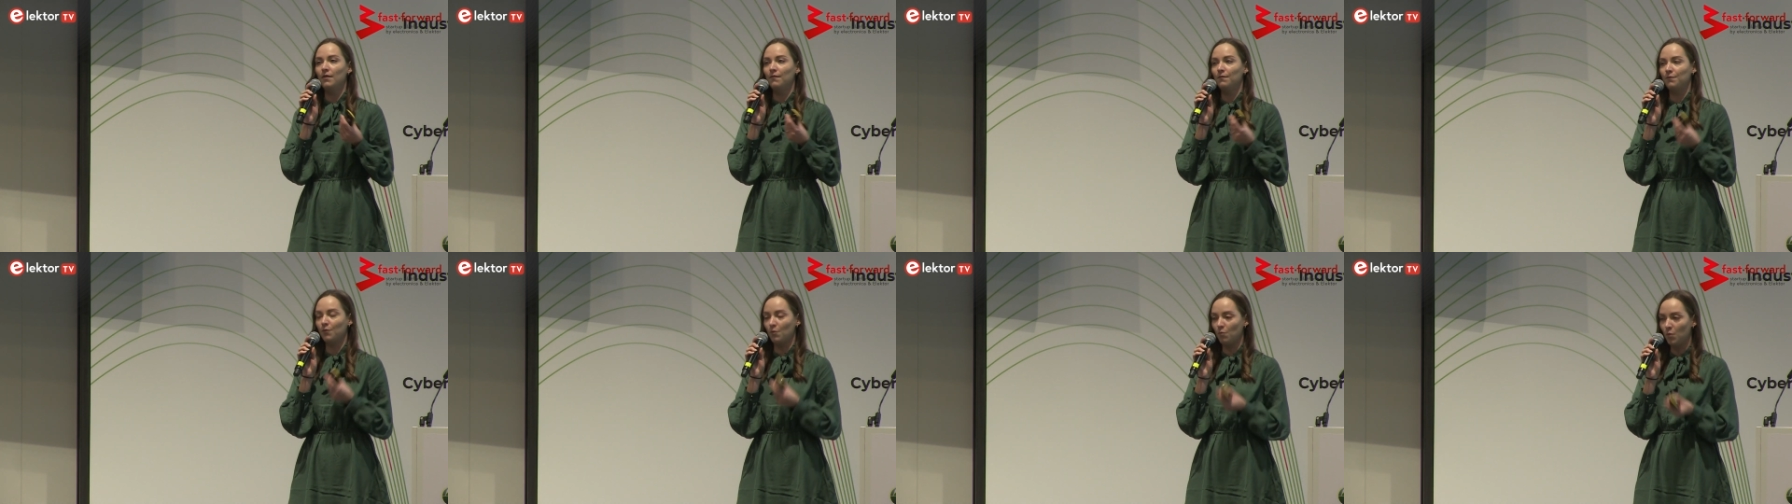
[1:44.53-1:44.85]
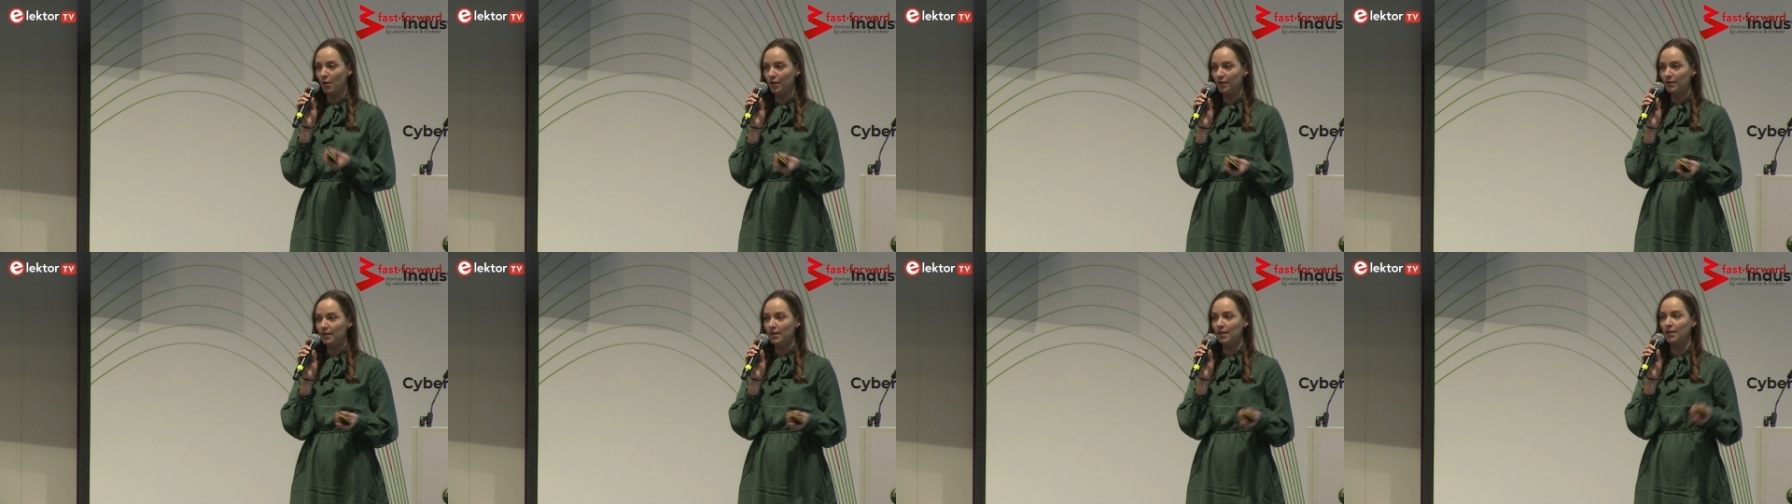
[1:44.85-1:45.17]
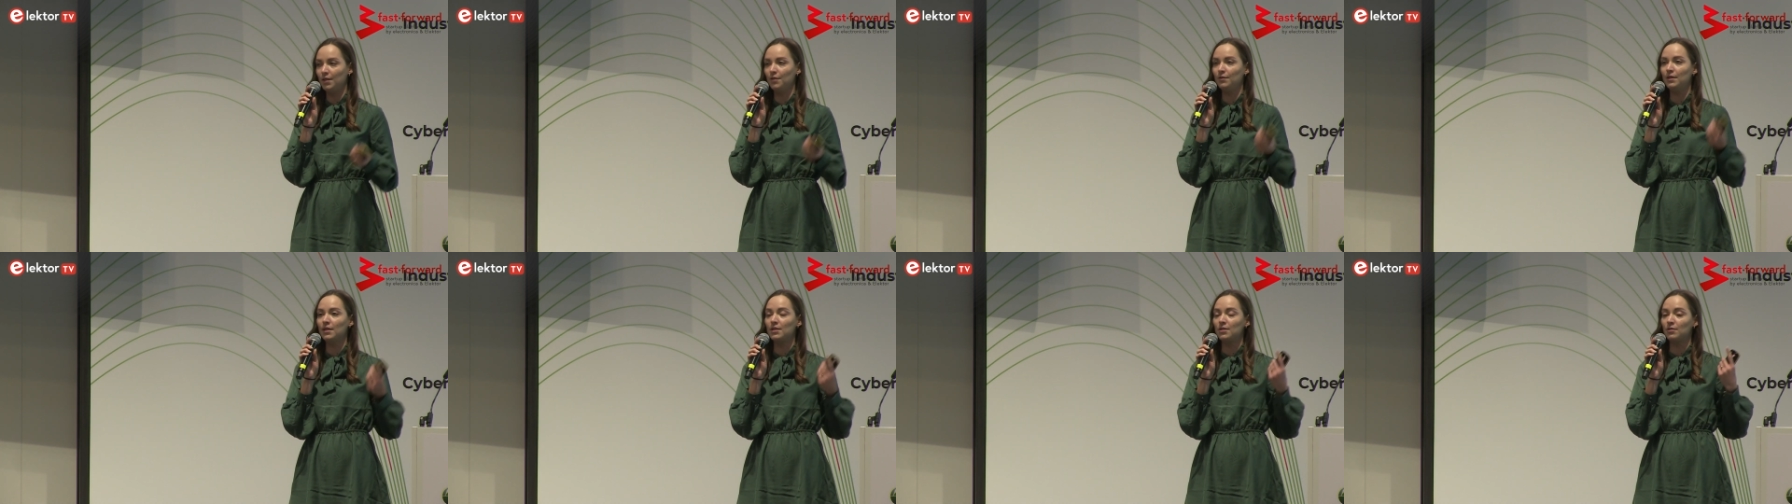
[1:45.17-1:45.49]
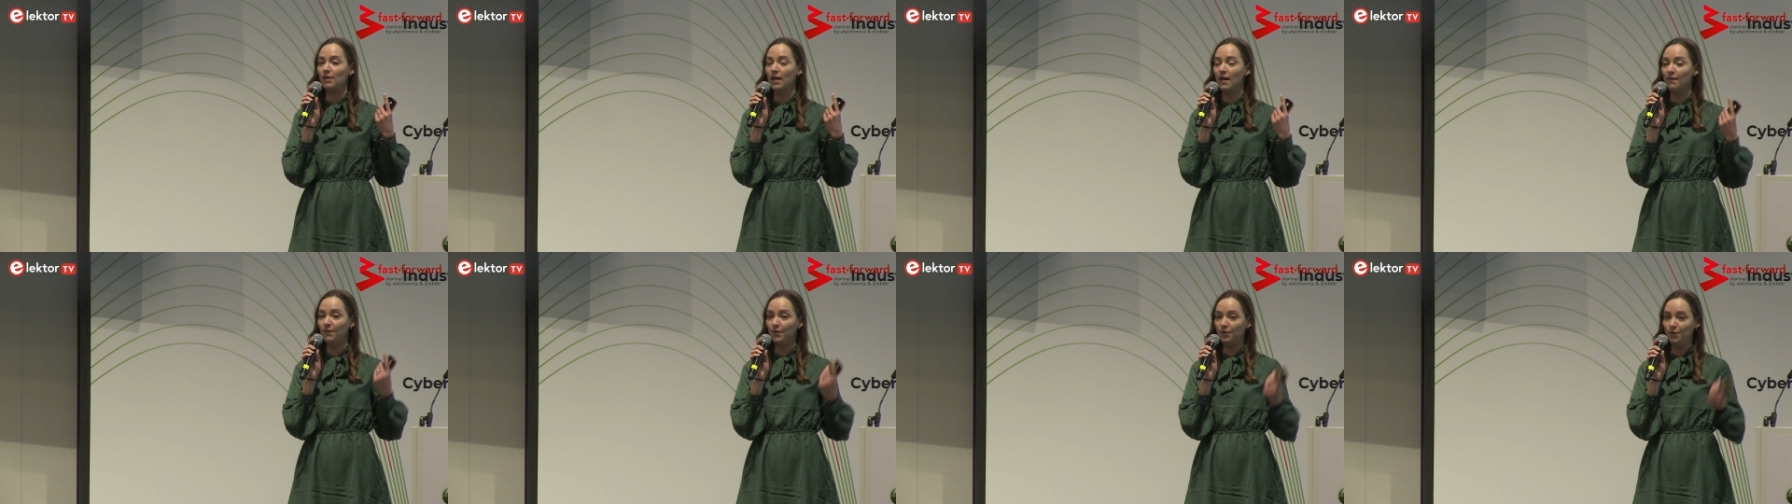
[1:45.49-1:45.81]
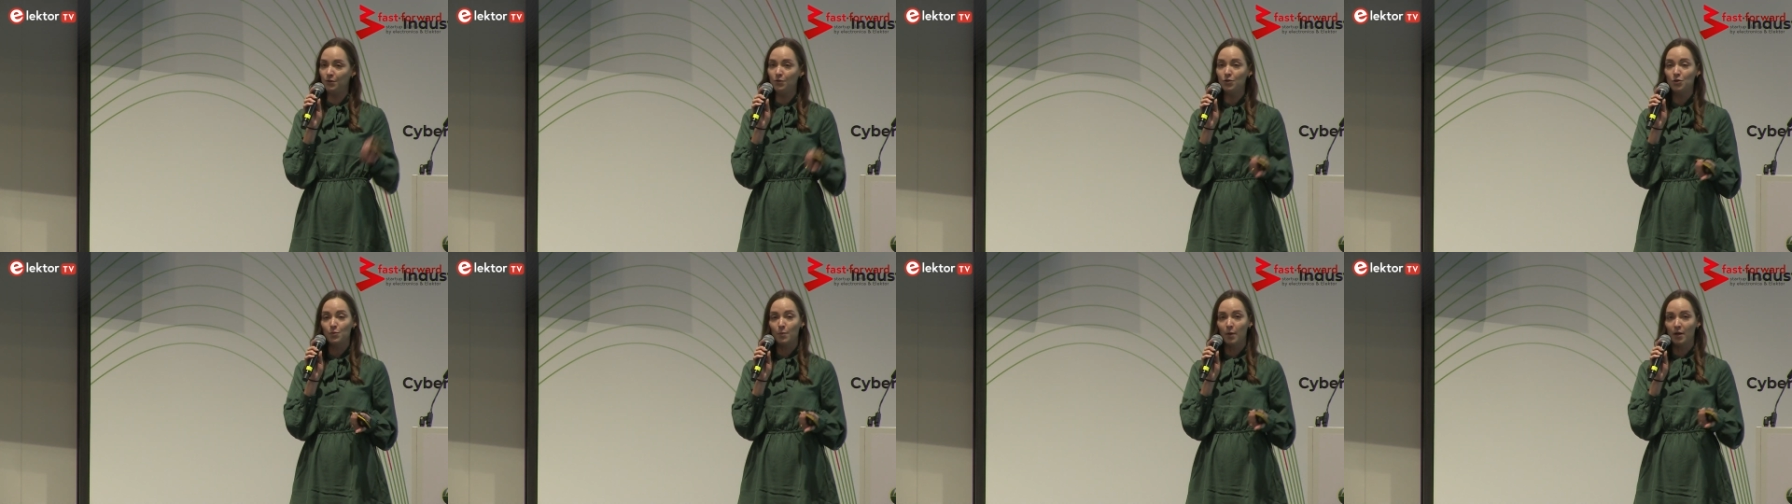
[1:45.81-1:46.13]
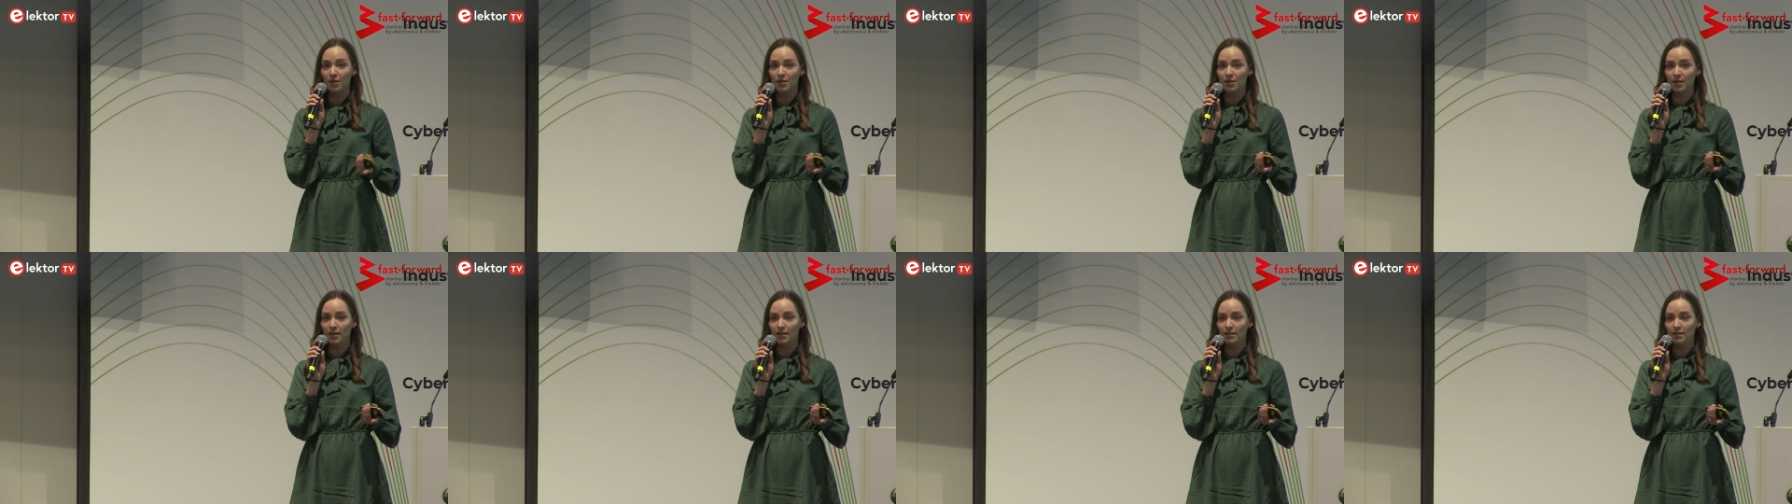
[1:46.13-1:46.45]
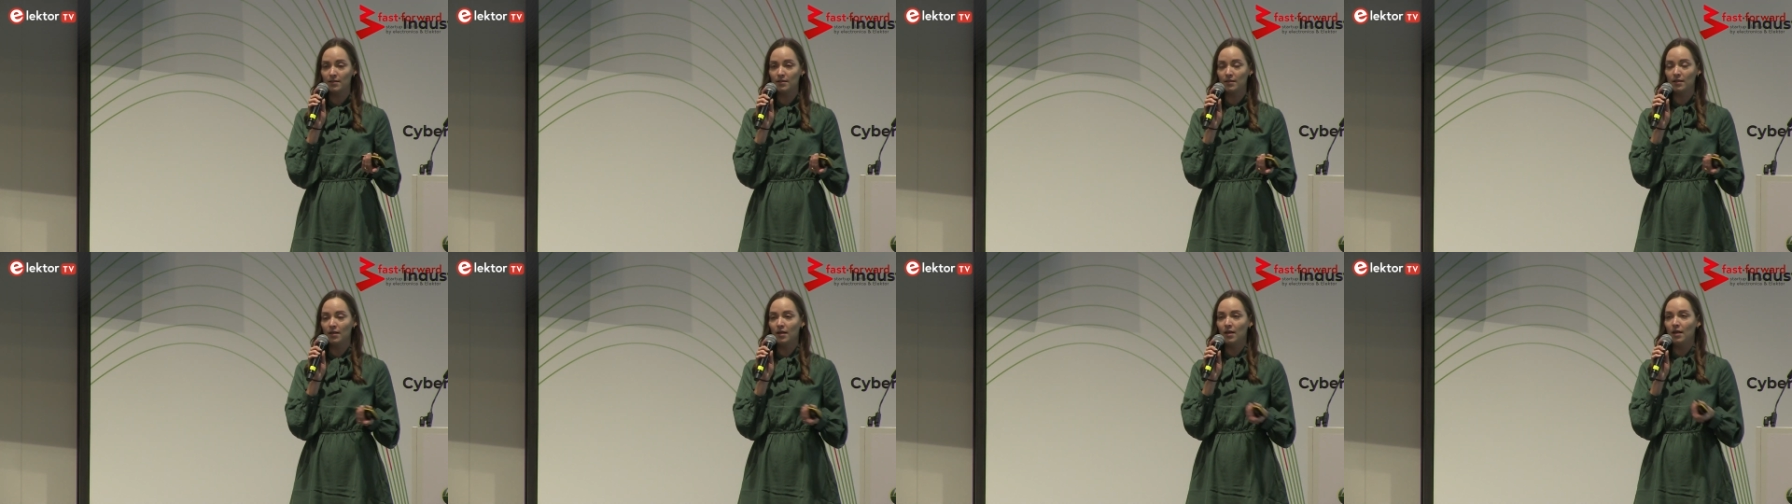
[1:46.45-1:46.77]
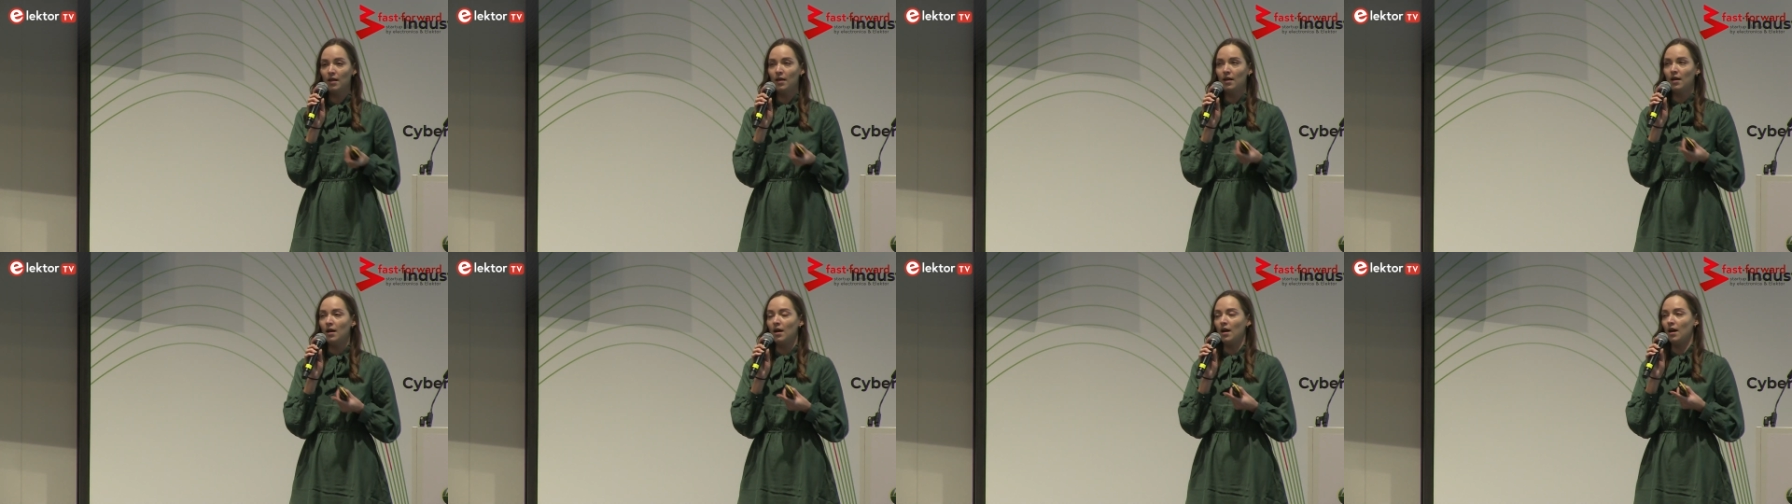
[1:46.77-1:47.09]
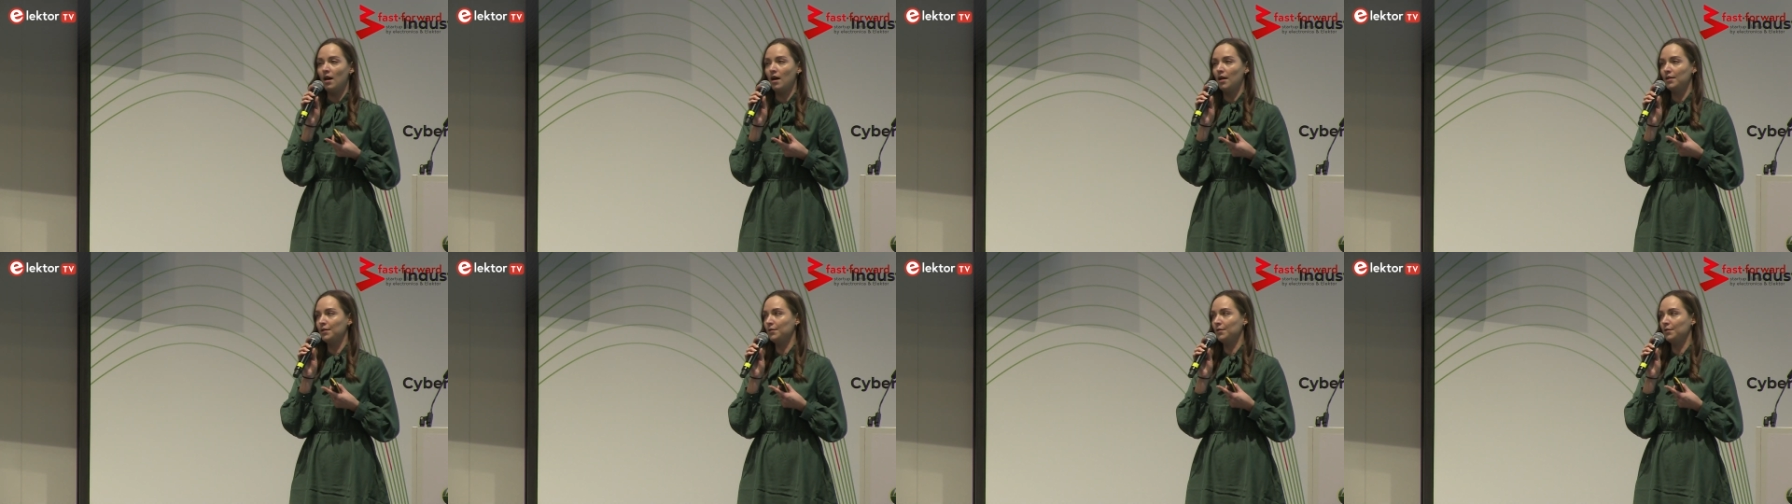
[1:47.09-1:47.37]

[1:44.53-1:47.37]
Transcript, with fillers: for one thing, you need to have a huge budget. Uh,